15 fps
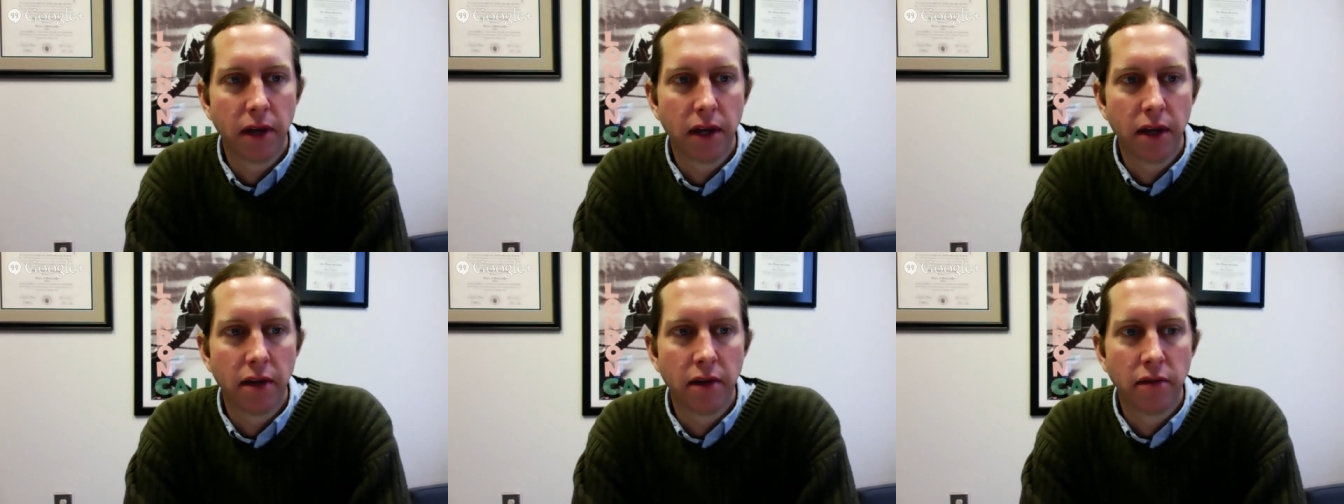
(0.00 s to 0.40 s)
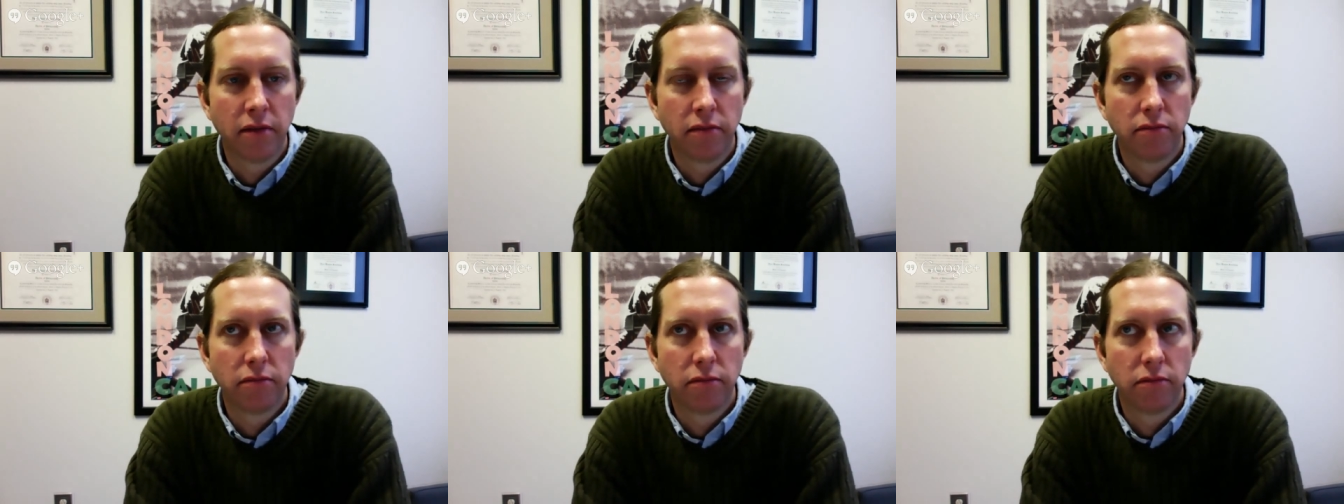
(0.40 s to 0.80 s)
and
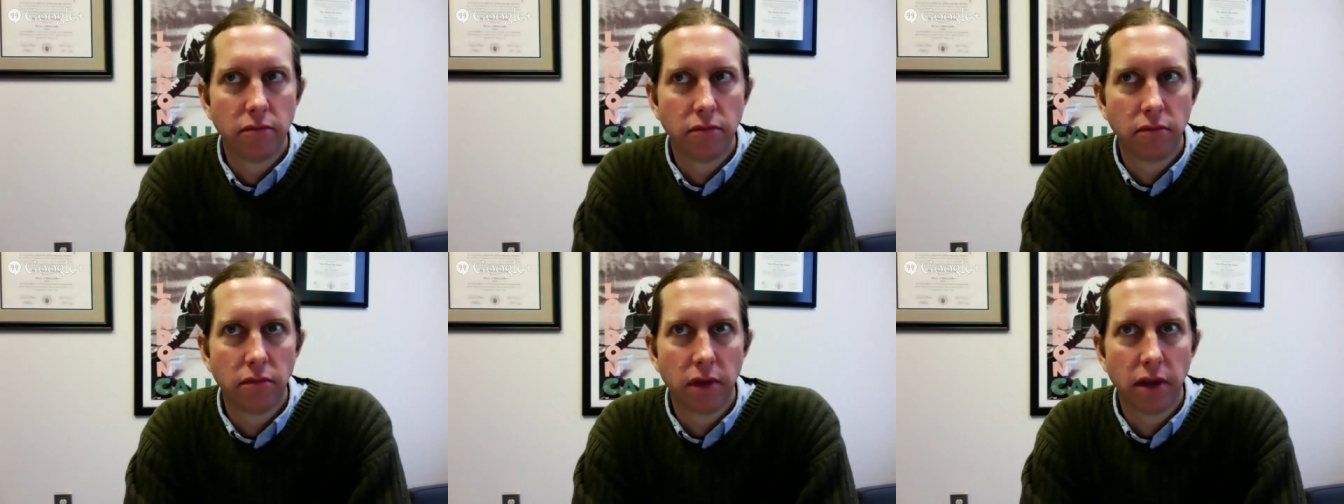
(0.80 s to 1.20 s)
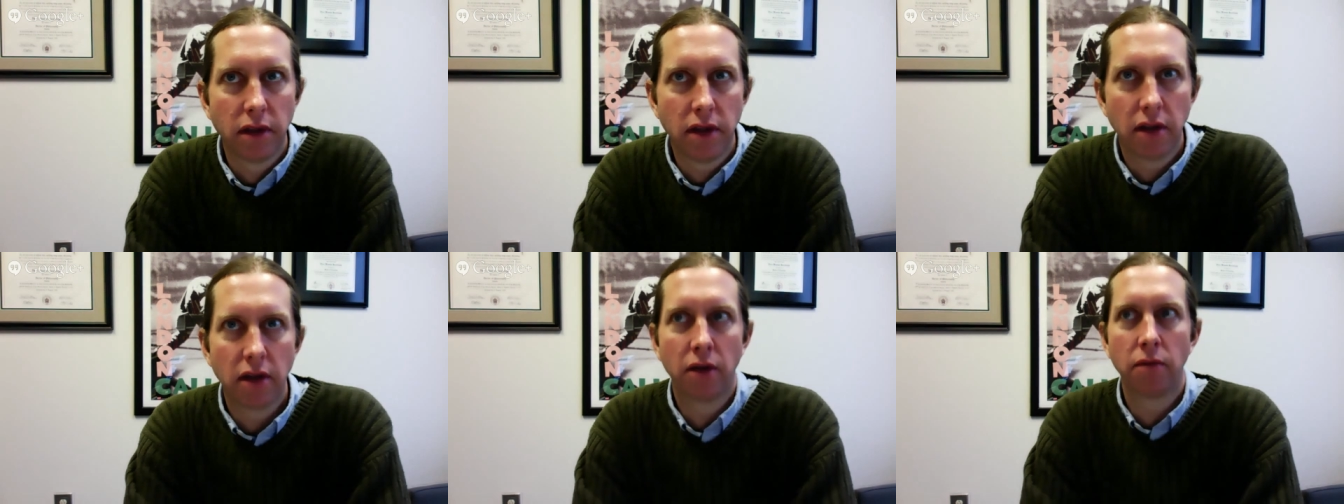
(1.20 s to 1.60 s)

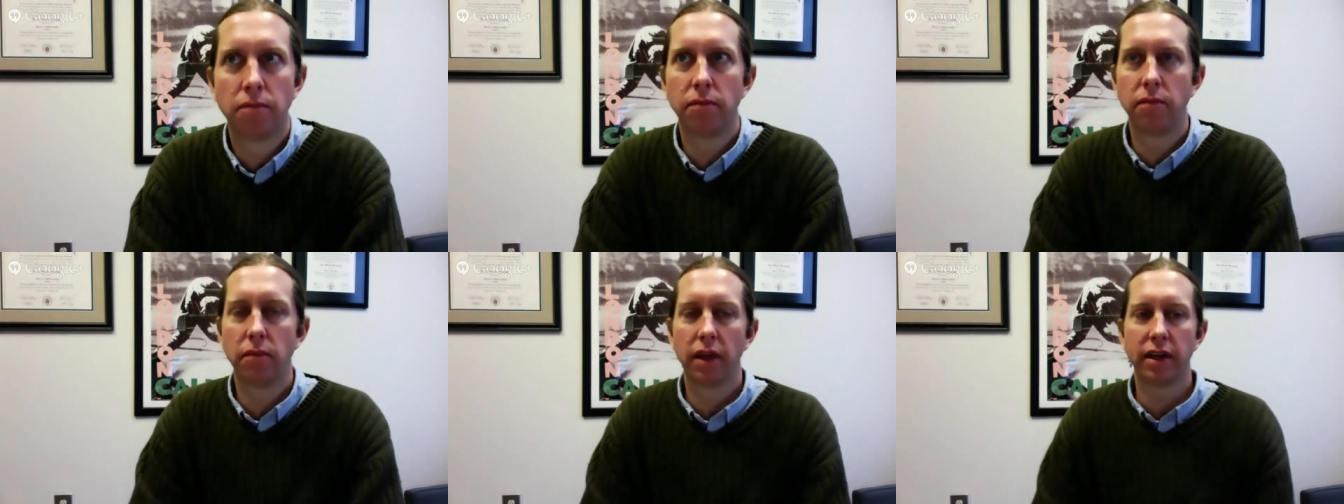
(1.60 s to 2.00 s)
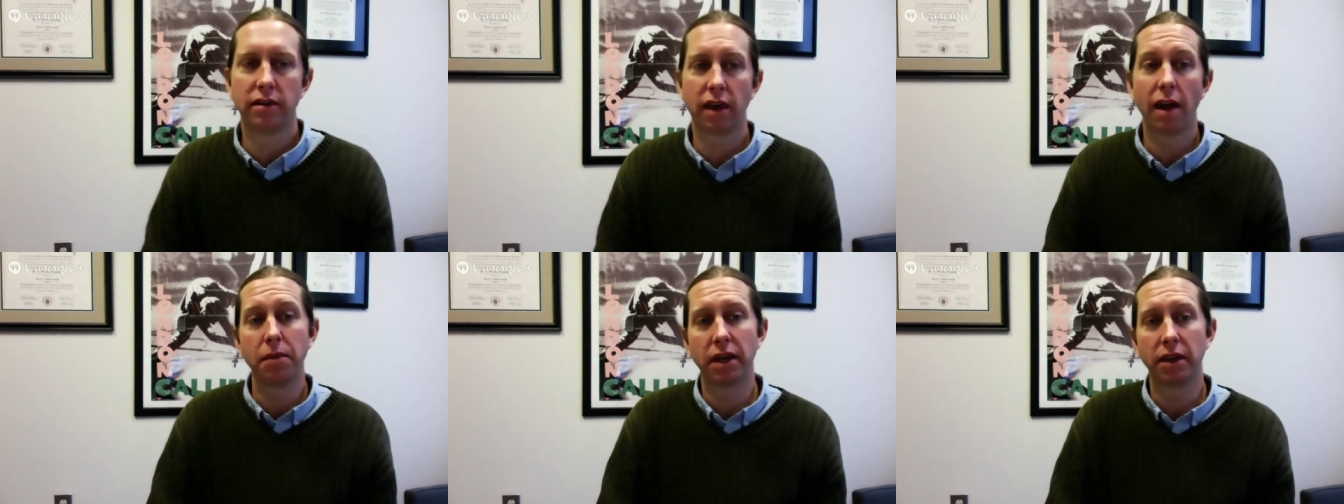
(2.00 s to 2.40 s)
like
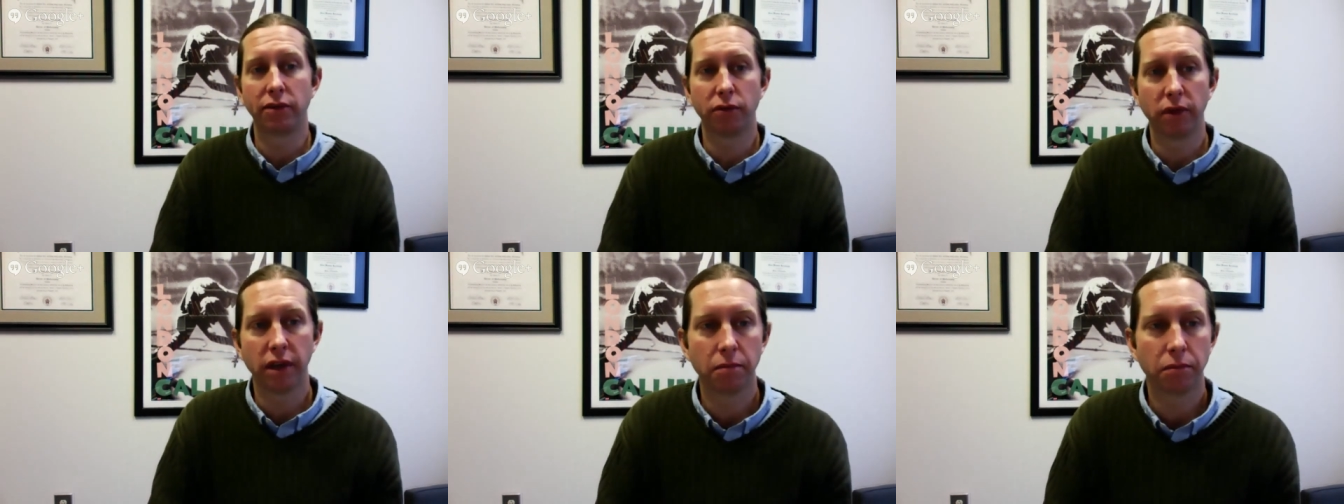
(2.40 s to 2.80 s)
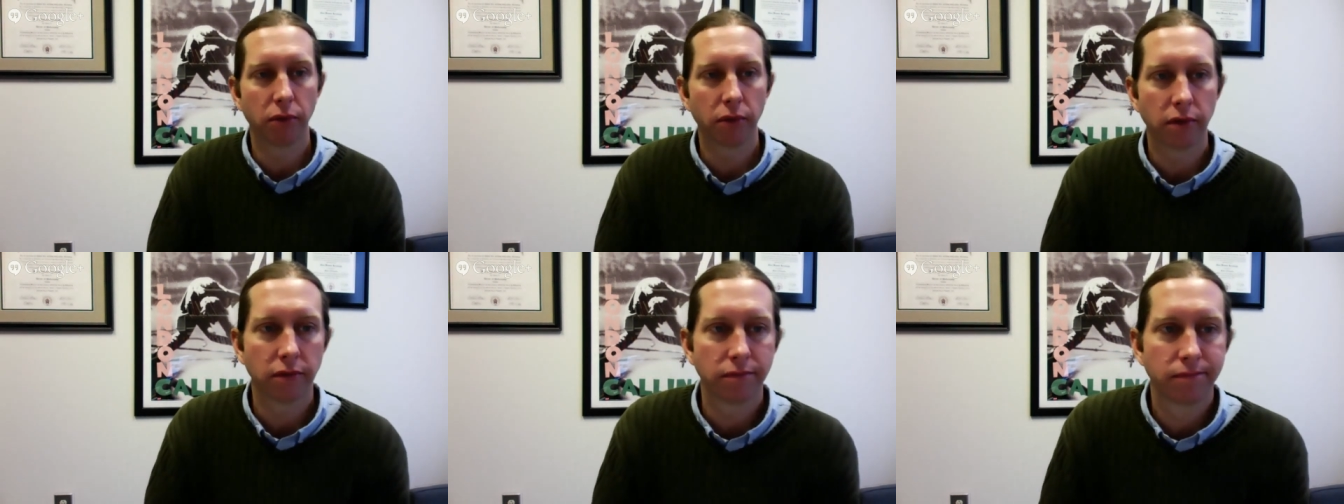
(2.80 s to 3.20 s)
timing is really
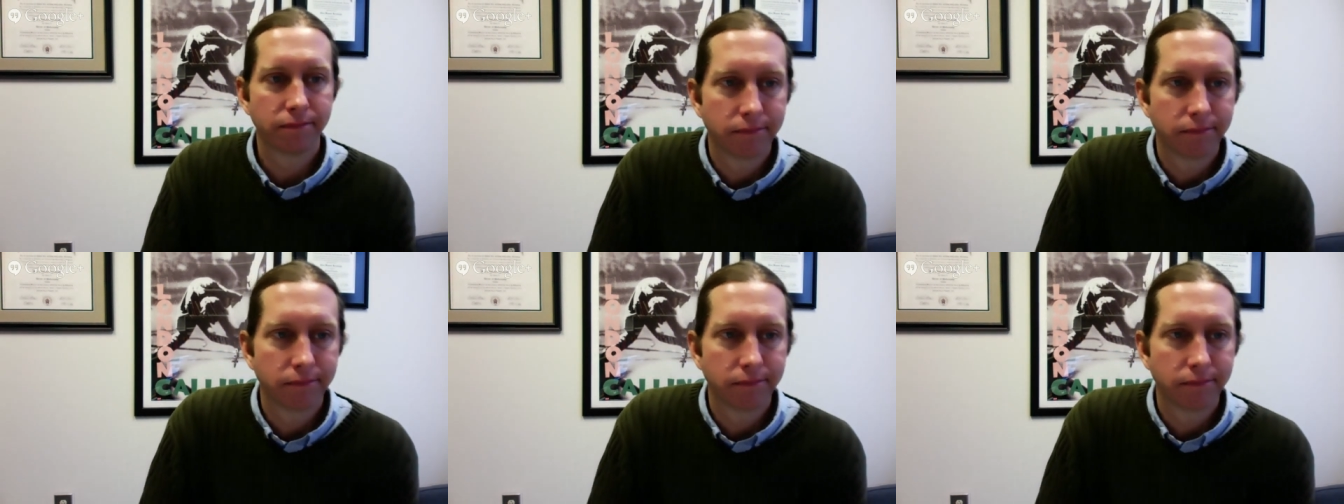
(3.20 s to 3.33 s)
important.